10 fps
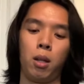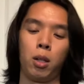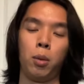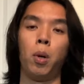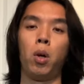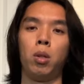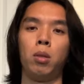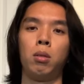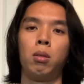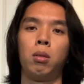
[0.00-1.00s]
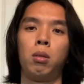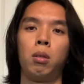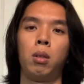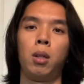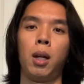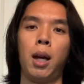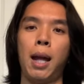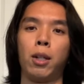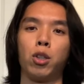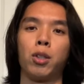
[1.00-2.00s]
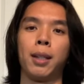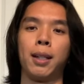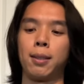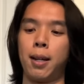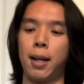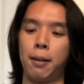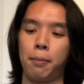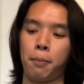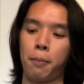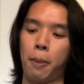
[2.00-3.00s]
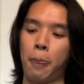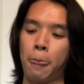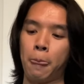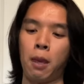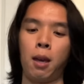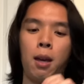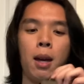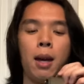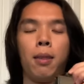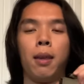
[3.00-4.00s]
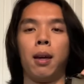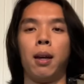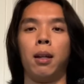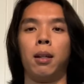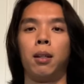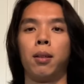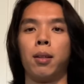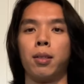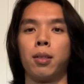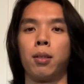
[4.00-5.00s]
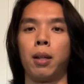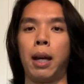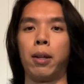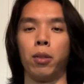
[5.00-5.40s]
You pull and your sling gets tight. And then this handle